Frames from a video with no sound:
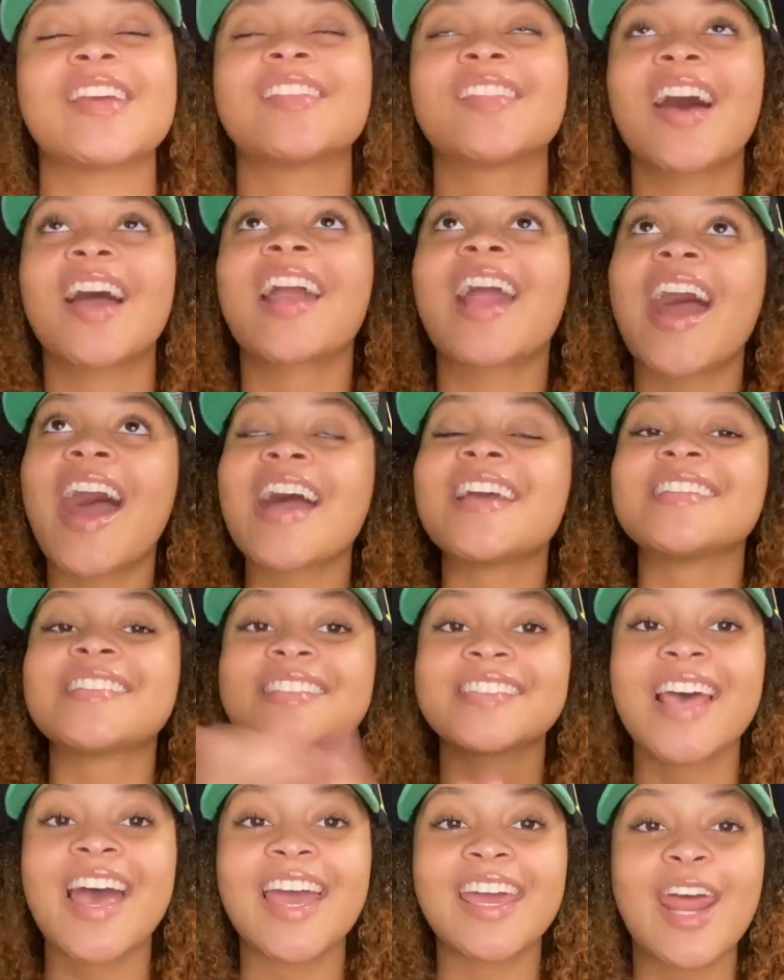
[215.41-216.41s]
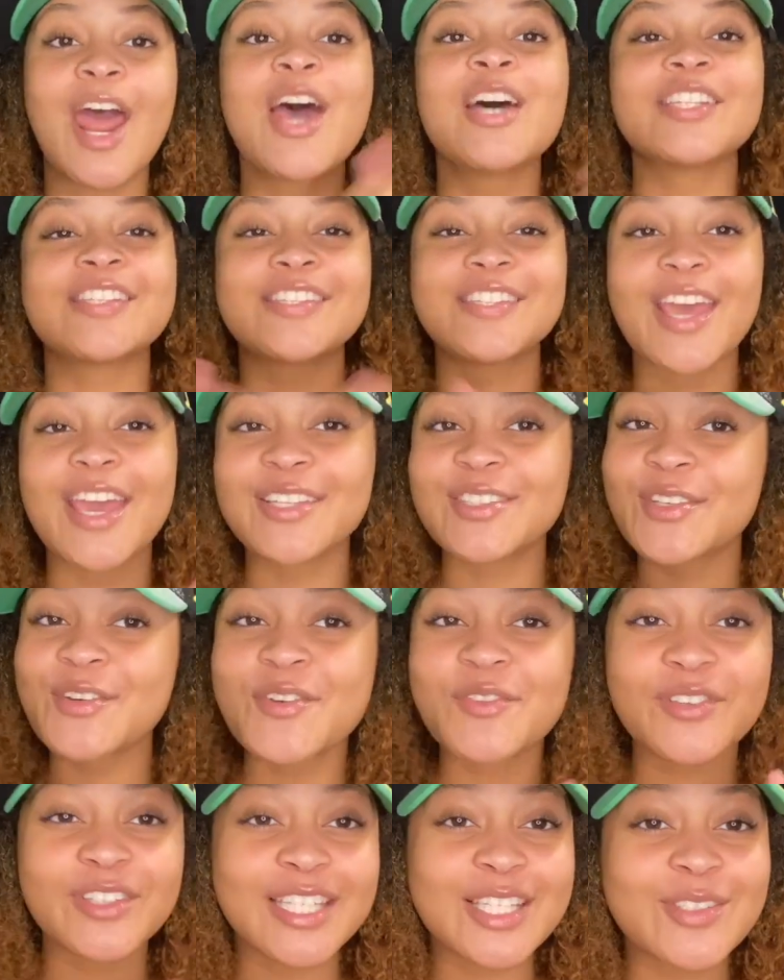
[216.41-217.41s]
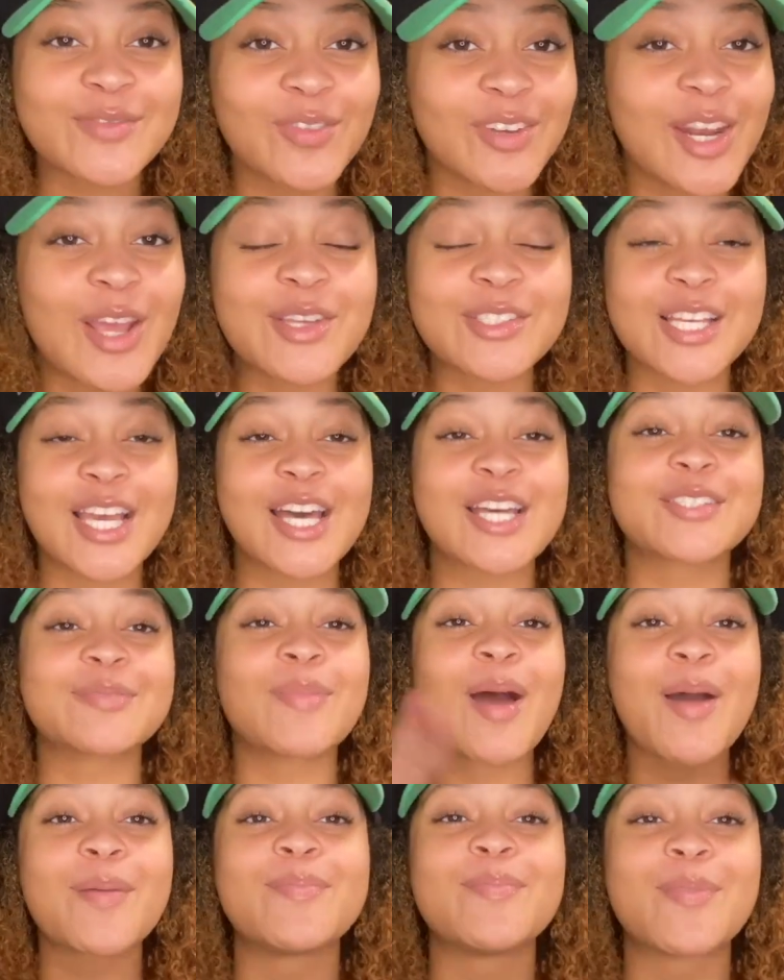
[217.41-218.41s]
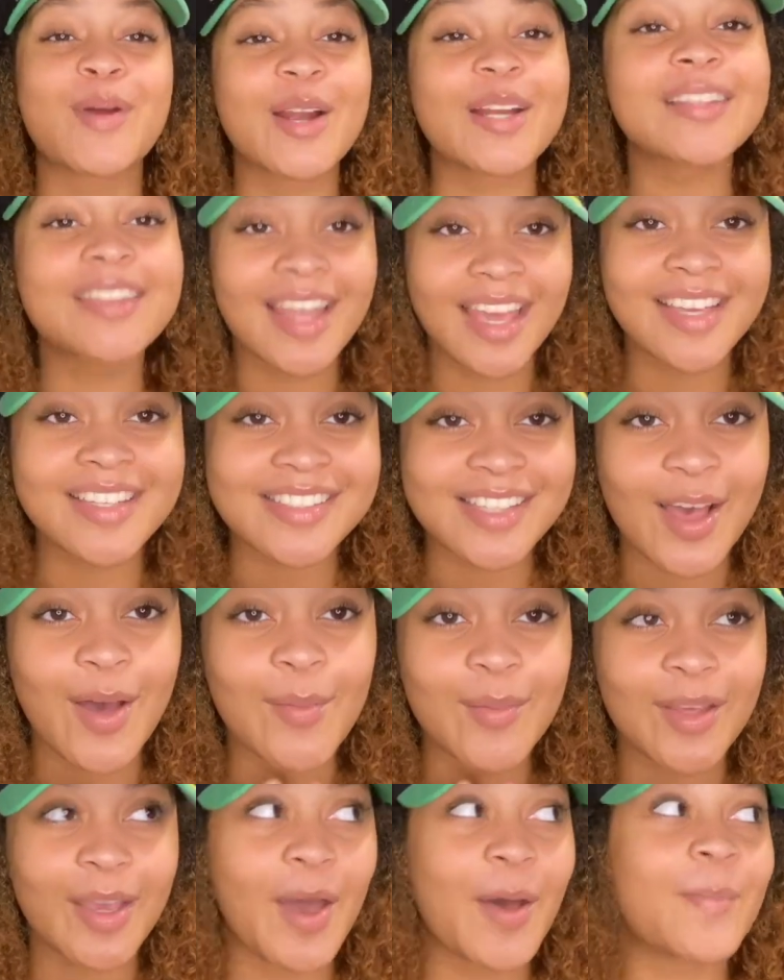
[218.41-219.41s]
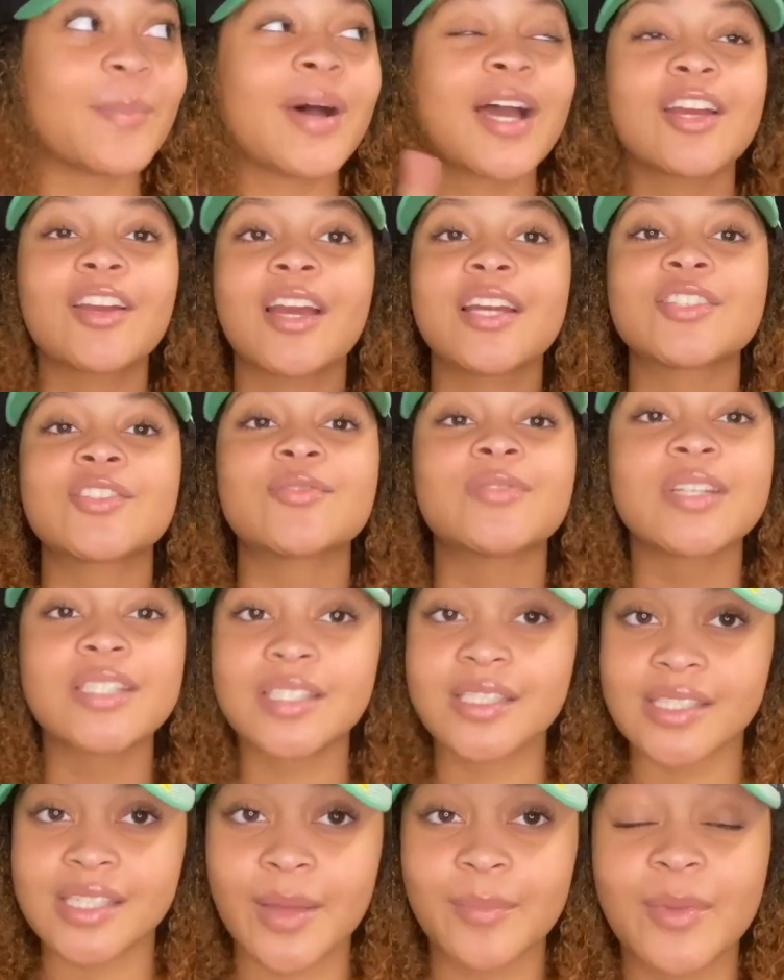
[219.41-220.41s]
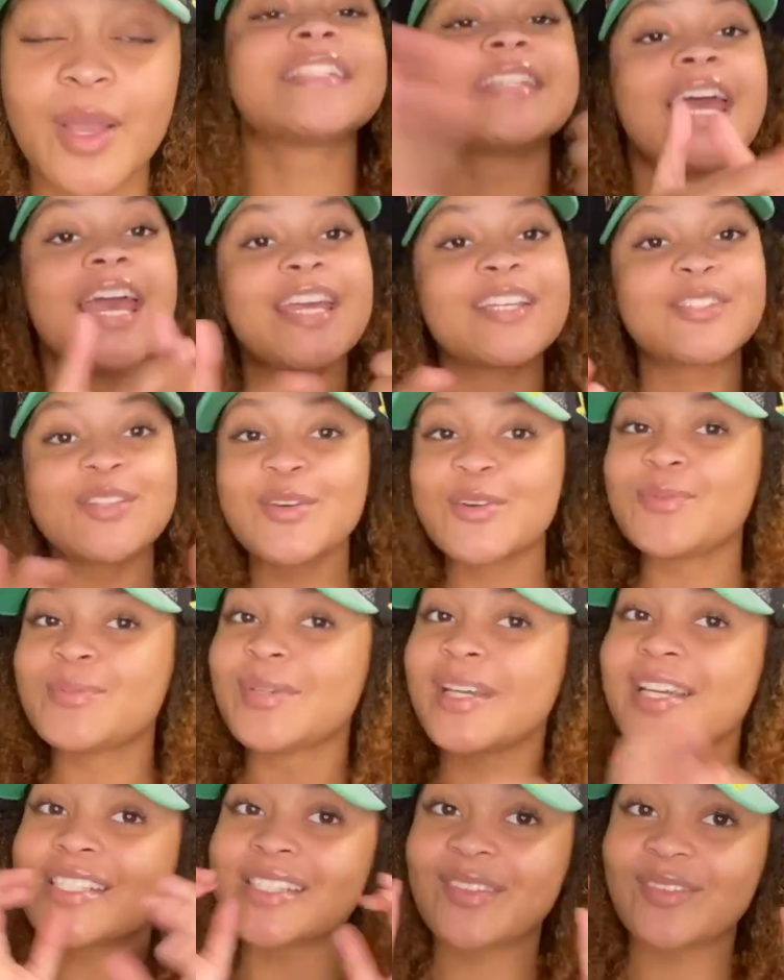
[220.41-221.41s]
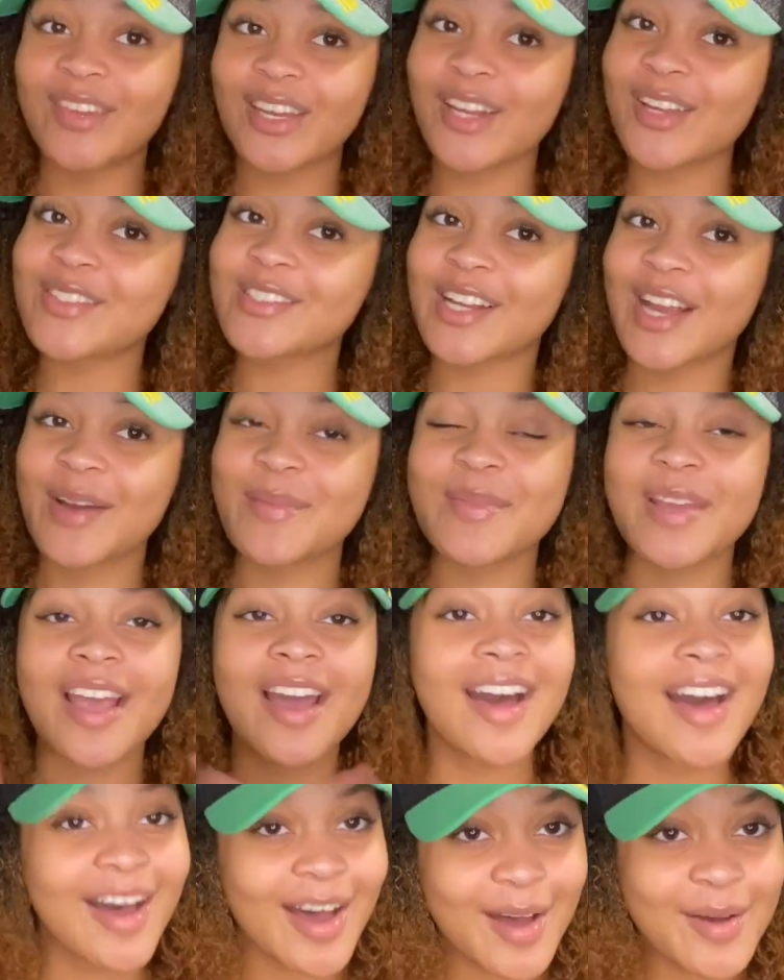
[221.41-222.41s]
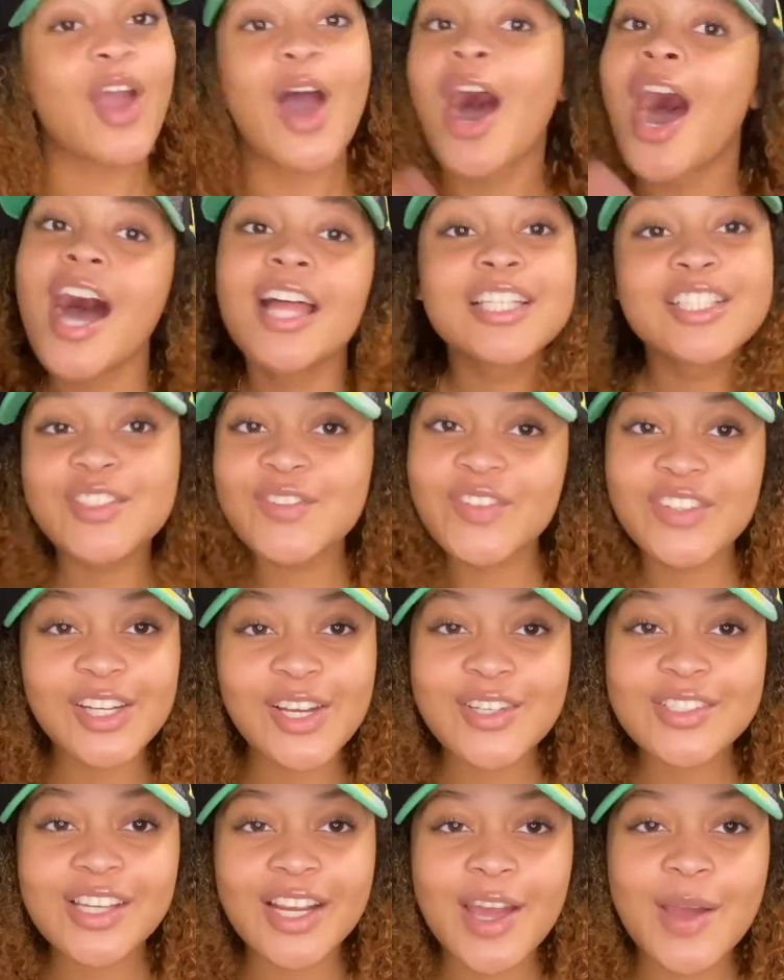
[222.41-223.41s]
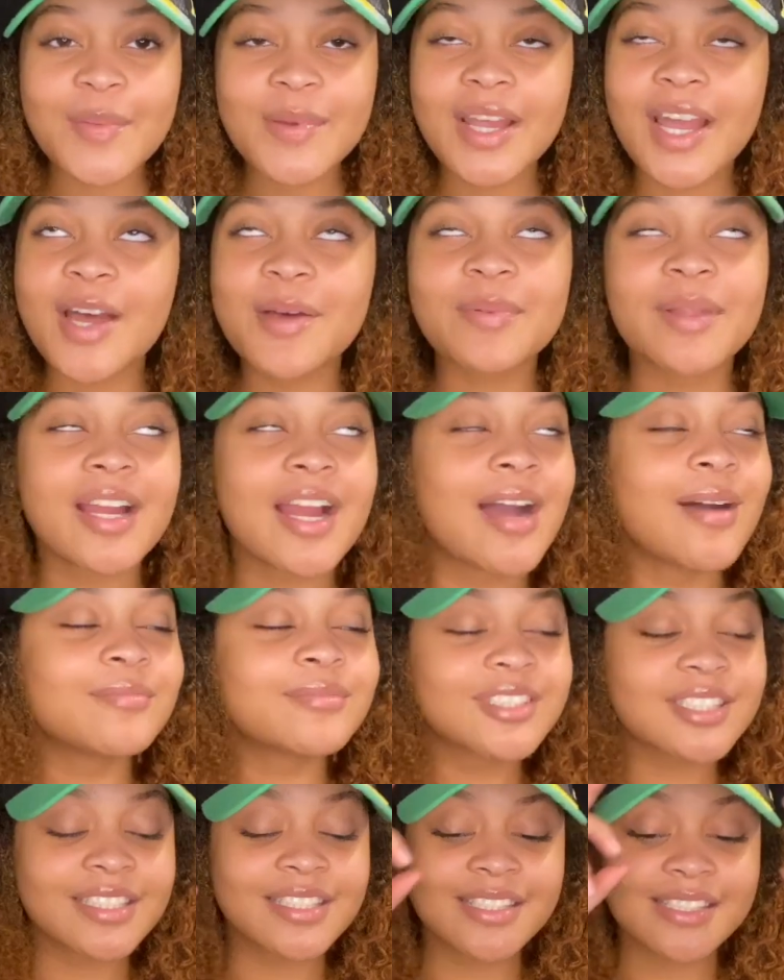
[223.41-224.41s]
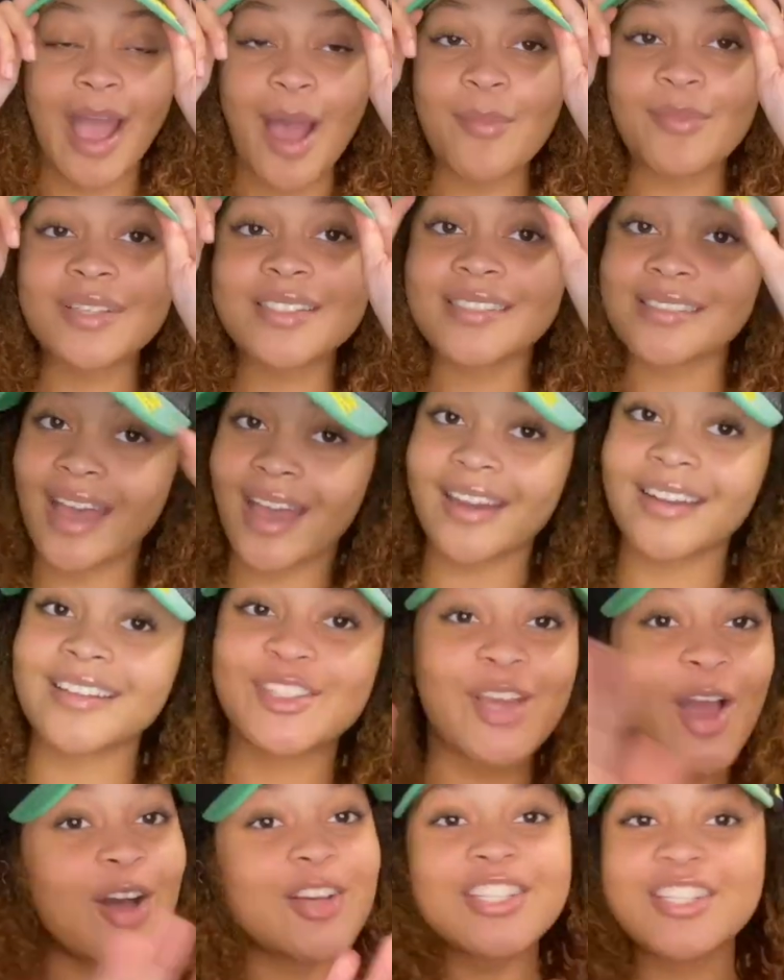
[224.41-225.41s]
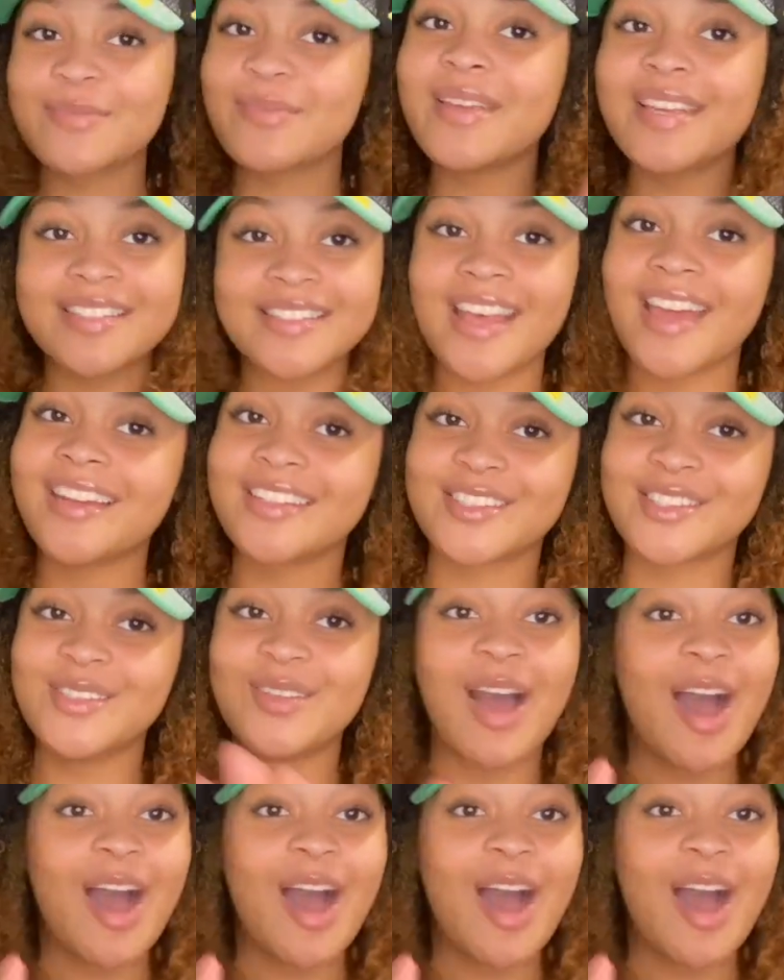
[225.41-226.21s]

Like I said, stay tuned for these videos because my birthday is coming up. My graduation is coming up. Stay tuned because the videos are coming up. College videos are coming up. Like I'm just, I'm excited. Y'all should be excited too.